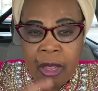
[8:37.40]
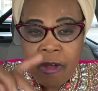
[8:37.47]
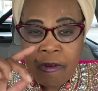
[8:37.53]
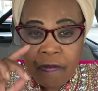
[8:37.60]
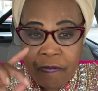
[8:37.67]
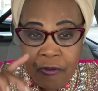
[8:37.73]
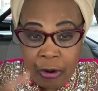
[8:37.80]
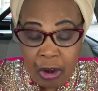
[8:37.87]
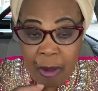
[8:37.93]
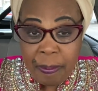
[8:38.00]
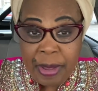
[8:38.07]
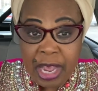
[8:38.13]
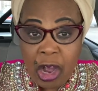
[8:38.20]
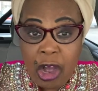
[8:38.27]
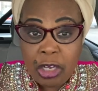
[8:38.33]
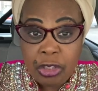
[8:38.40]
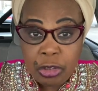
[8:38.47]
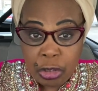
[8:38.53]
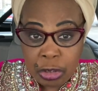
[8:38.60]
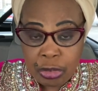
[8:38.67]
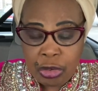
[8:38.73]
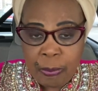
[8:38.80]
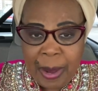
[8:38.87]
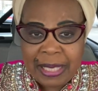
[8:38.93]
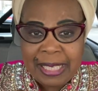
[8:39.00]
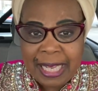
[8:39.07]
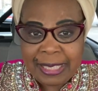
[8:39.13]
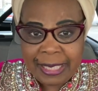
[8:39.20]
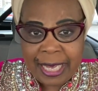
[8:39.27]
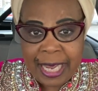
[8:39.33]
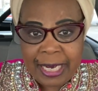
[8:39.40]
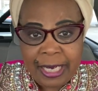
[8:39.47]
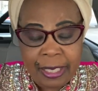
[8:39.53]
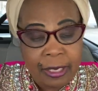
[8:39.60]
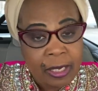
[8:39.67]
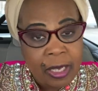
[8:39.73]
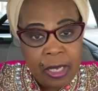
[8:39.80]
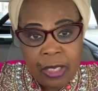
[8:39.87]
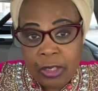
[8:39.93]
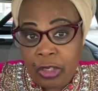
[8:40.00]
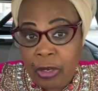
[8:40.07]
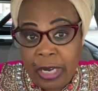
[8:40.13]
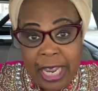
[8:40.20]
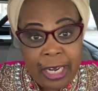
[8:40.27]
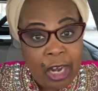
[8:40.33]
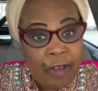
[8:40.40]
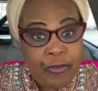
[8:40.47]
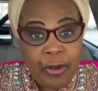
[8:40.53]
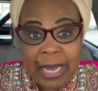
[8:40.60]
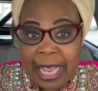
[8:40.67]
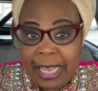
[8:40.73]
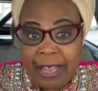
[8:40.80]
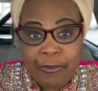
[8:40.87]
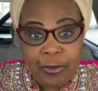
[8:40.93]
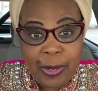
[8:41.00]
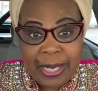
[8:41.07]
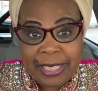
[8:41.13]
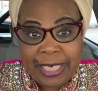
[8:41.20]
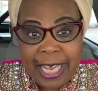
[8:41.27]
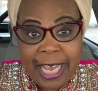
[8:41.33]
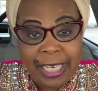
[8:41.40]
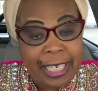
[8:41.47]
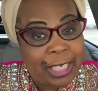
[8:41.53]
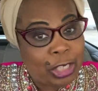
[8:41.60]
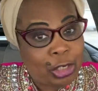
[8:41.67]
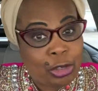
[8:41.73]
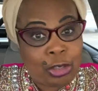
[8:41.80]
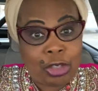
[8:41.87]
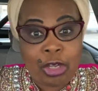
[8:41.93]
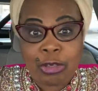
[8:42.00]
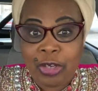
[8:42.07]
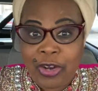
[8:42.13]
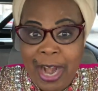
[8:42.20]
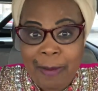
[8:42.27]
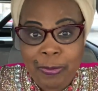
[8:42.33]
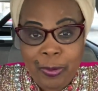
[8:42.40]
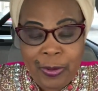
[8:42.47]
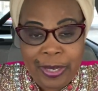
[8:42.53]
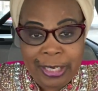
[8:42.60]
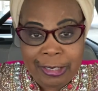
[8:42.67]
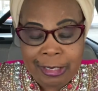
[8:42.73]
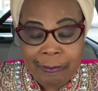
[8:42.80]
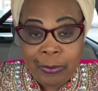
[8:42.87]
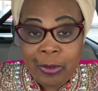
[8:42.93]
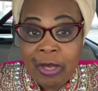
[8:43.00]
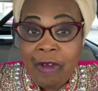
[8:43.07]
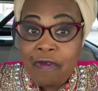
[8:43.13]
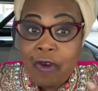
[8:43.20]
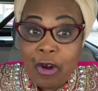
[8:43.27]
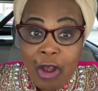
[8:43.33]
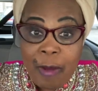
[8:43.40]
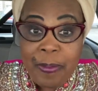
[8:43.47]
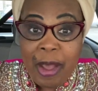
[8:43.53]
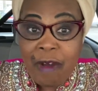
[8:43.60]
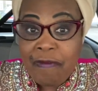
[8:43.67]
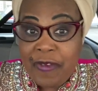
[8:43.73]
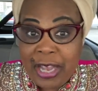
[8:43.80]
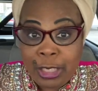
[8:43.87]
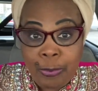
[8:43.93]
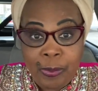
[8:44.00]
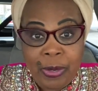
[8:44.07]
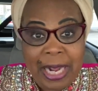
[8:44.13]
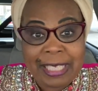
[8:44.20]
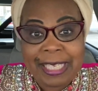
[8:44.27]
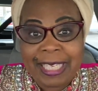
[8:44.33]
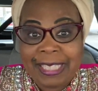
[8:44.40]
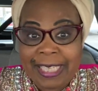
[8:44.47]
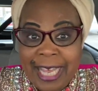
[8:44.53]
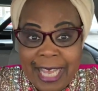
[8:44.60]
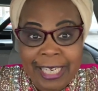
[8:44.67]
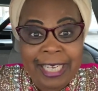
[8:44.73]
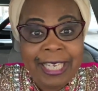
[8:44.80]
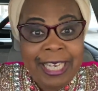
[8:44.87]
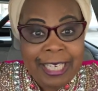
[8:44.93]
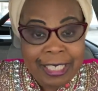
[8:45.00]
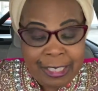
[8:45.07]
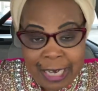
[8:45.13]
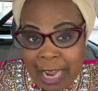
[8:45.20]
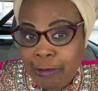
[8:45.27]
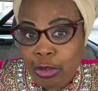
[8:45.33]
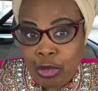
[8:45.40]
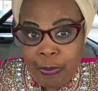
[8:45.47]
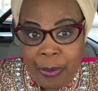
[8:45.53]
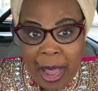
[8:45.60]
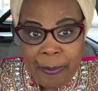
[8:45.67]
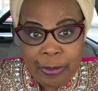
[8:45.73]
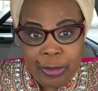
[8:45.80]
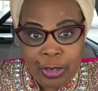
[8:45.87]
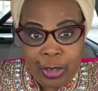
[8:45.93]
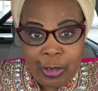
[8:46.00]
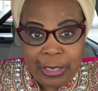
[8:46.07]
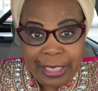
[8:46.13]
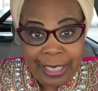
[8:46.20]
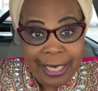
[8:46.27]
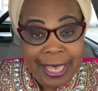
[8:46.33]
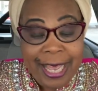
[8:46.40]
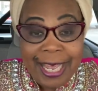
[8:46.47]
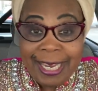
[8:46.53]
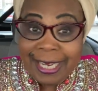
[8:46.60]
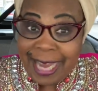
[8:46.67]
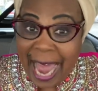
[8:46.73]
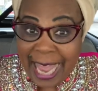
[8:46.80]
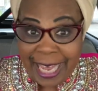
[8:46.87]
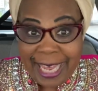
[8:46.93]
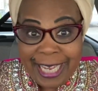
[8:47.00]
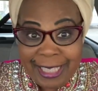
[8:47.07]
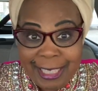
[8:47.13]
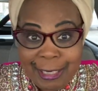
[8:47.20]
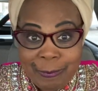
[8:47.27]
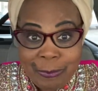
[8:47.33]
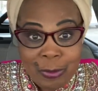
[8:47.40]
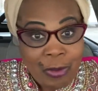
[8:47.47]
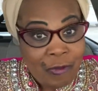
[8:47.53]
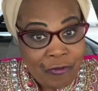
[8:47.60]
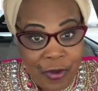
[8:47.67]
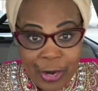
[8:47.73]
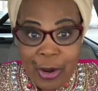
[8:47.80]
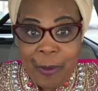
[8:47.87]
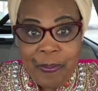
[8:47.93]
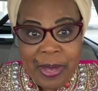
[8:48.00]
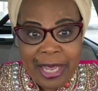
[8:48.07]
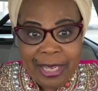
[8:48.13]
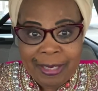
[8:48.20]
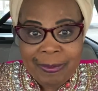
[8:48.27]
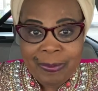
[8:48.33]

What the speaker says: Follow me on YouTube as Auntie Helen. The only love you can give to Auntie Helen is to subscribe to it. Follow me on Facebook as Auntie Helen Drive-Through Bible Study. Like it, follow me.